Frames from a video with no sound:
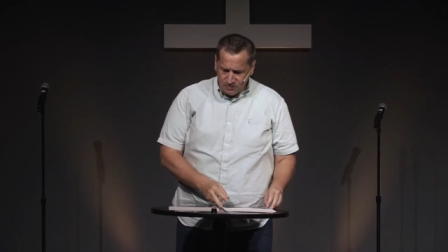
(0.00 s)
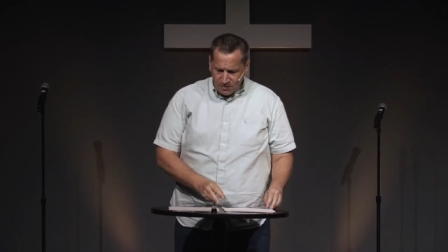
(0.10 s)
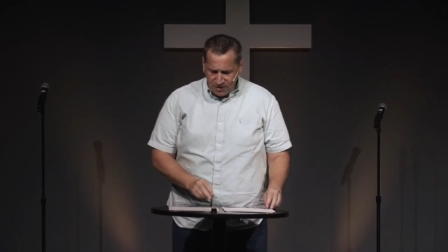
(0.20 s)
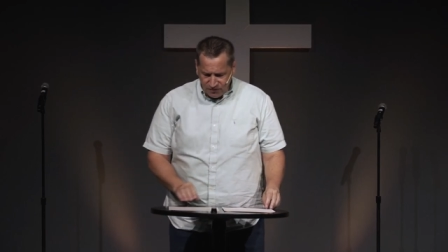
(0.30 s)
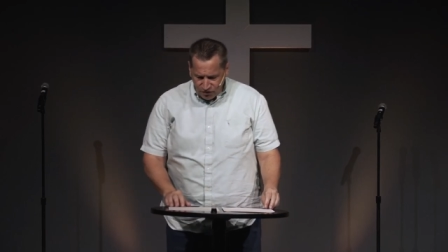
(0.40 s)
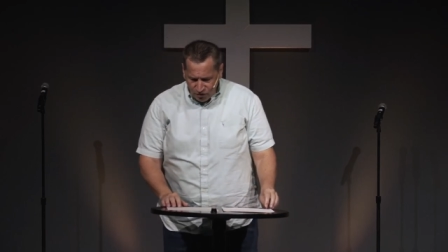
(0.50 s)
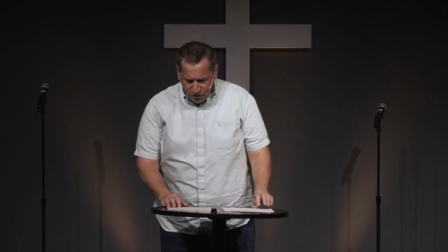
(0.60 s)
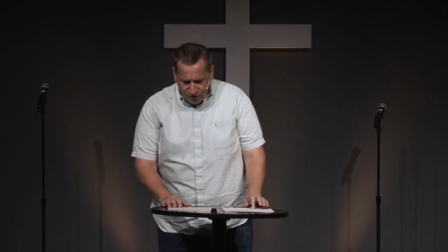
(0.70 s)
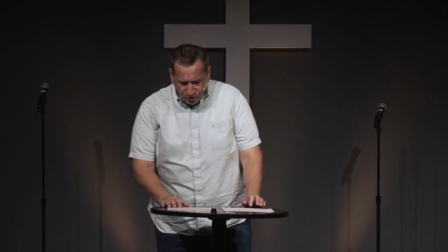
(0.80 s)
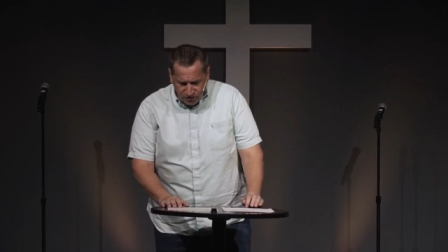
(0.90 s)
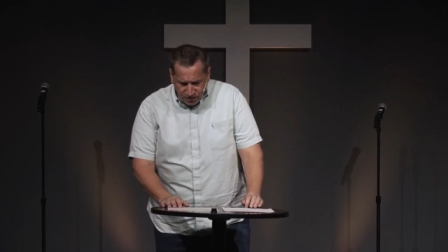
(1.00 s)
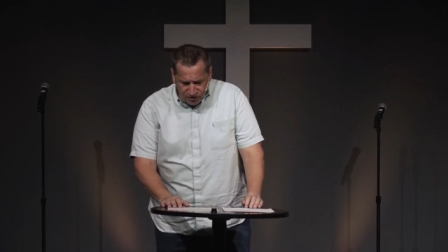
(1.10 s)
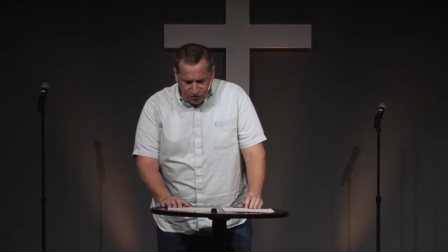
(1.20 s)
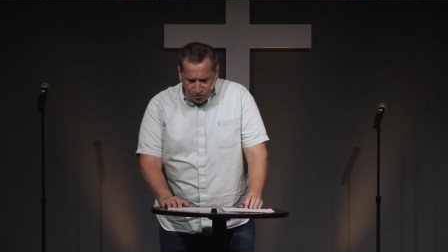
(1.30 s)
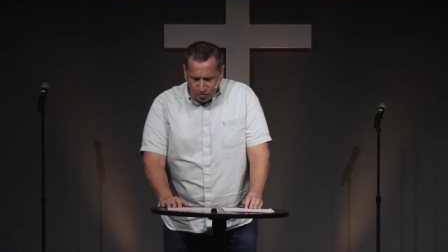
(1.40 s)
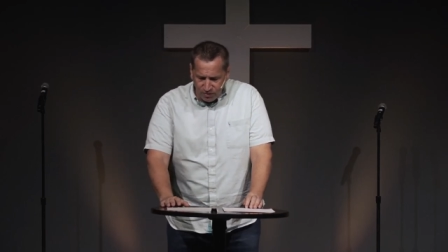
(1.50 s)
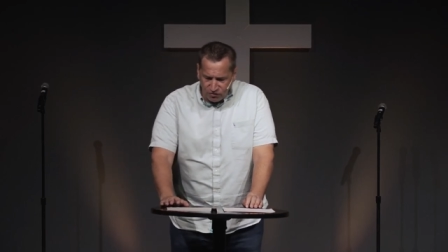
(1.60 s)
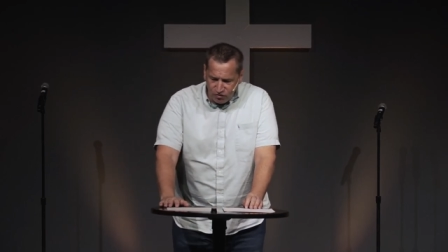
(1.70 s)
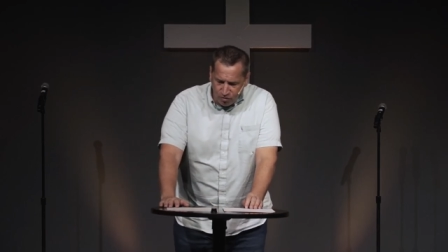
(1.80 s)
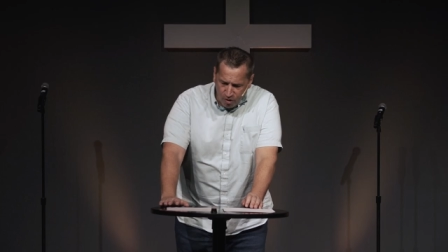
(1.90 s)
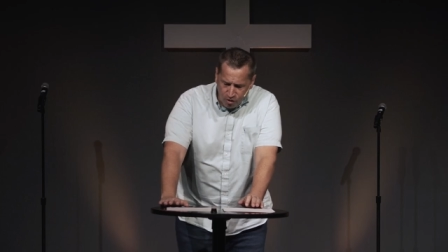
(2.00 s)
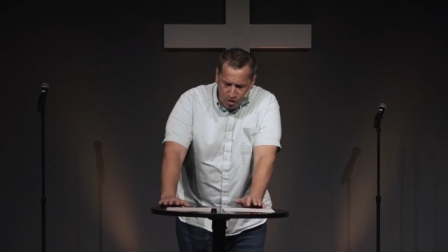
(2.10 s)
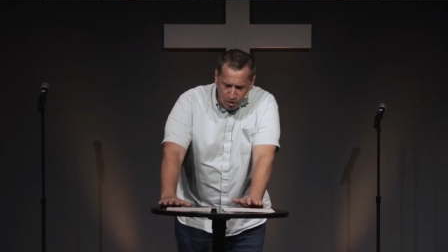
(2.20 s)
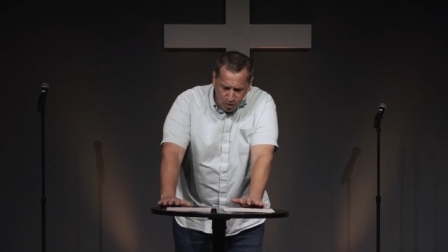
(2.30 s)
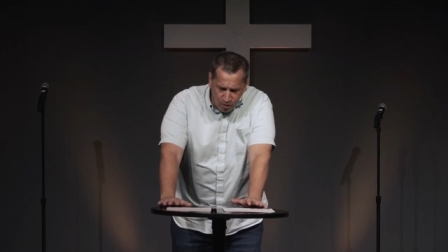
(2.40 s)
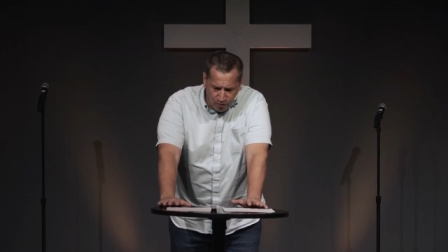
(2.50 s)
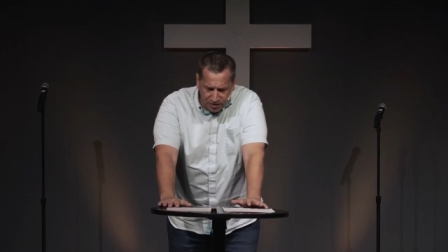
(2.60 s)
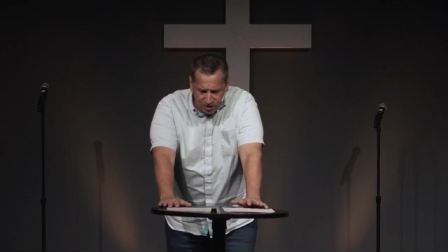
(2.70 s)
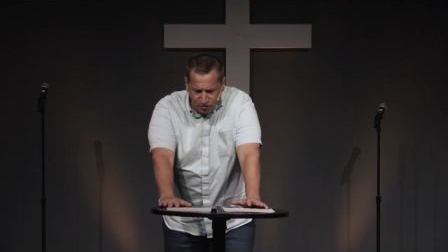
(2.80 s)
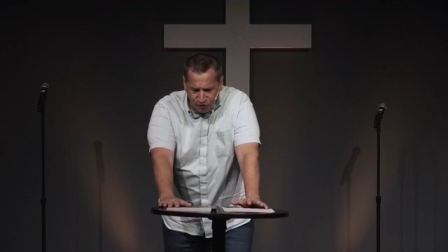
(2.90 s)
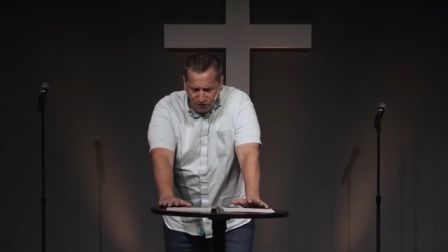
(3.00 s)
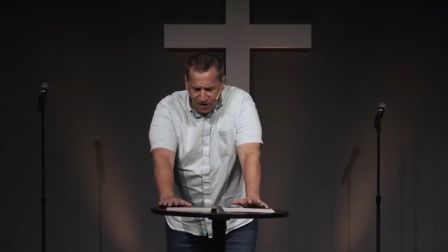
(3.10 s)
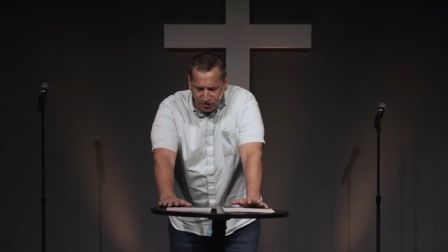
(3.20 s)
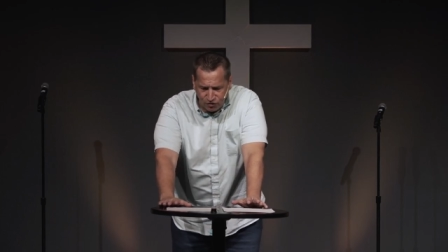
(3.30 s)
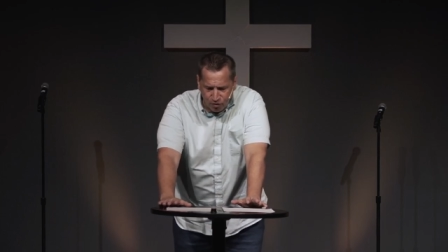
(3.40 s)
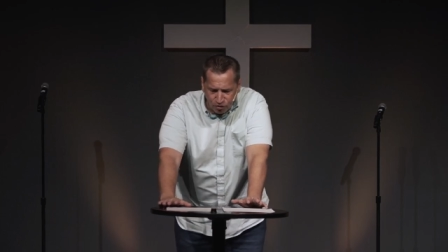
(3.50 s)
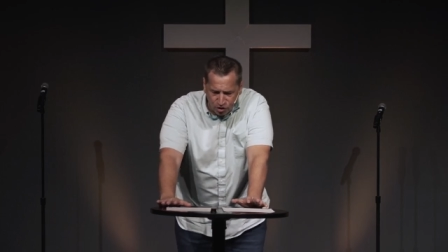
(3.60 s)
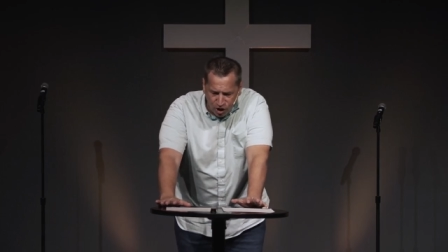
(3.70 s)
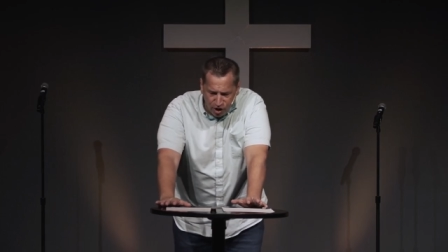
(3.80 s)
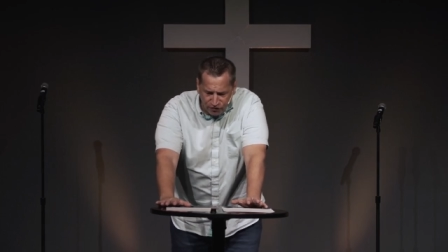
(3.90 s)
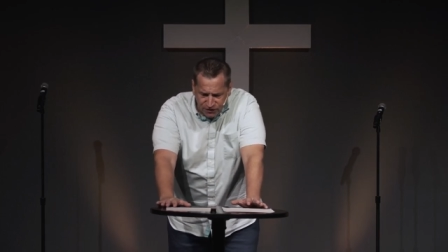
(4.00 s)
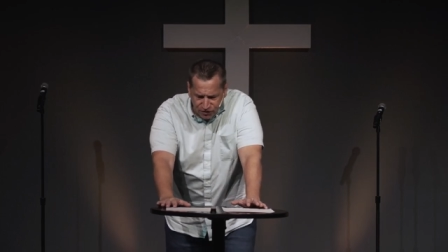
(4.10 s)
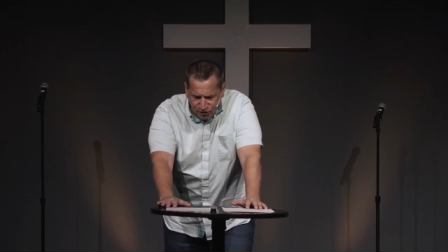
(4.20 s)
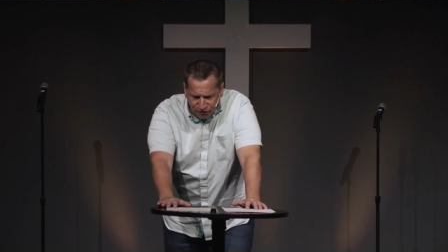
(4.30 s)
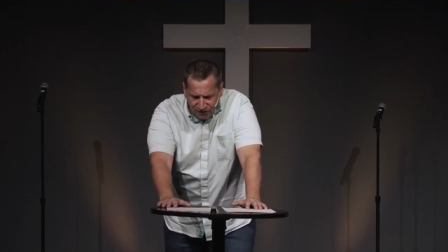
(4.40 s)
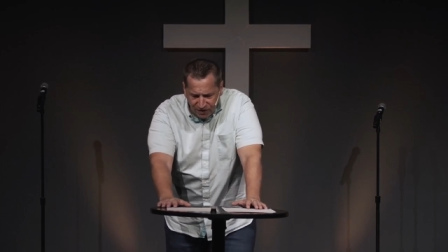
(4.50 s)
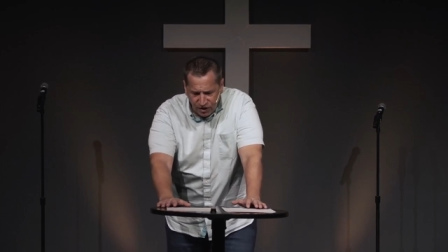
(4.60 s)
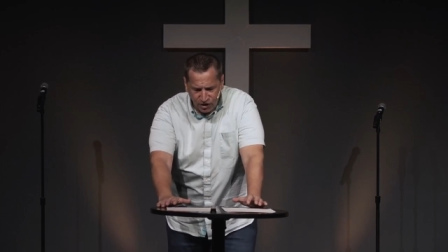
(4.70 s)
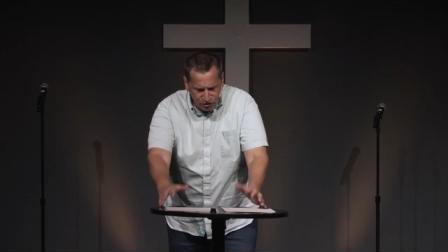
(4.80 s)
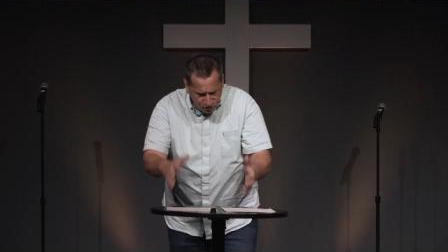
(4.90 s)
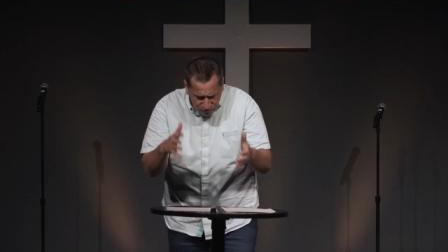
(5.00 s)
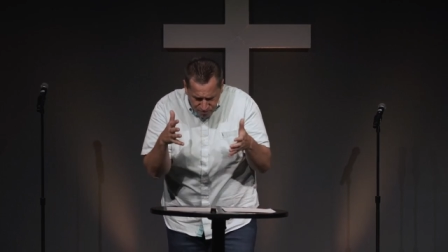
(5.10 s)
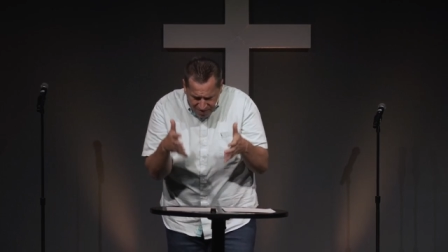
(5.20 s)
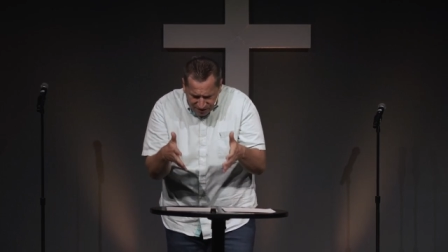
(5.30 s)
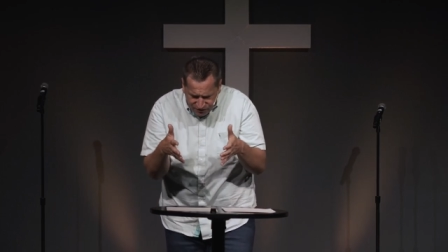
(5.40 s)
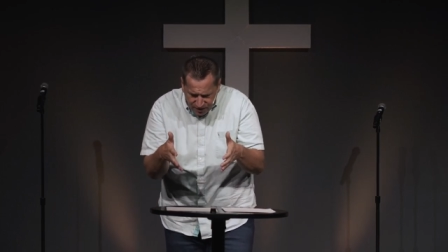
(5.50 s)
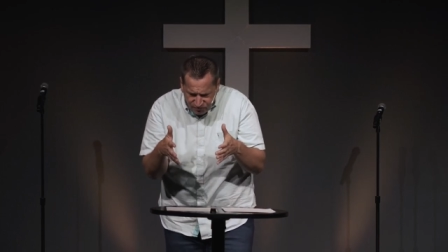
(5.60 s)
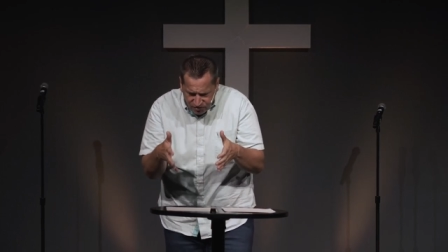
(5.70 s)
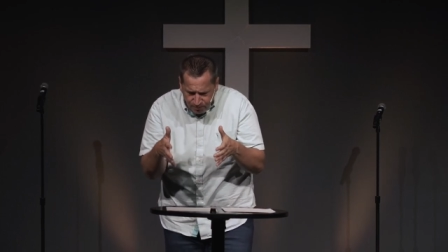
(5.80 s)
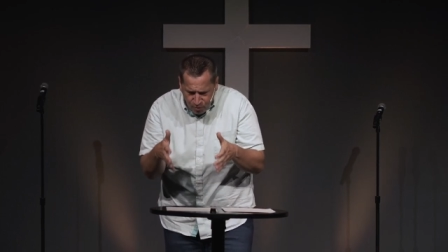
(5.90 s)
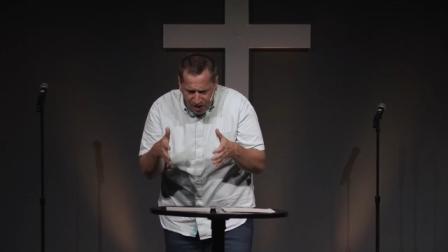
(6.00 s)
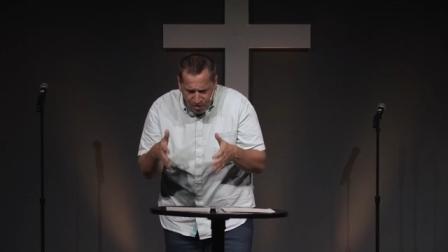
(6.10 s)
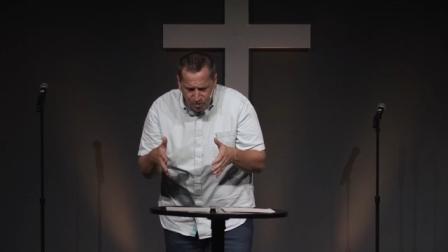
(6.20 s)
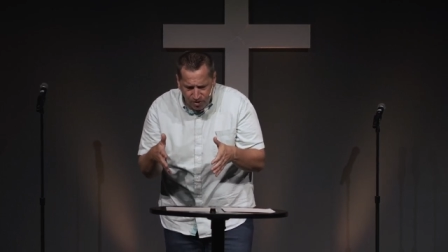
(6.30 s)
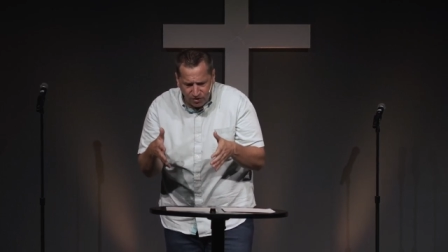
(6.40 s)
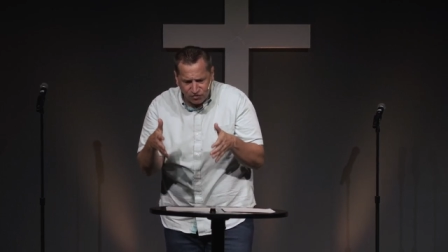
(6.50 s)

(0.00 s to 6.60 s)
Listen, there are folks in this room that you are cold in your faith. You are lost in your faith. You've messed up some priorities.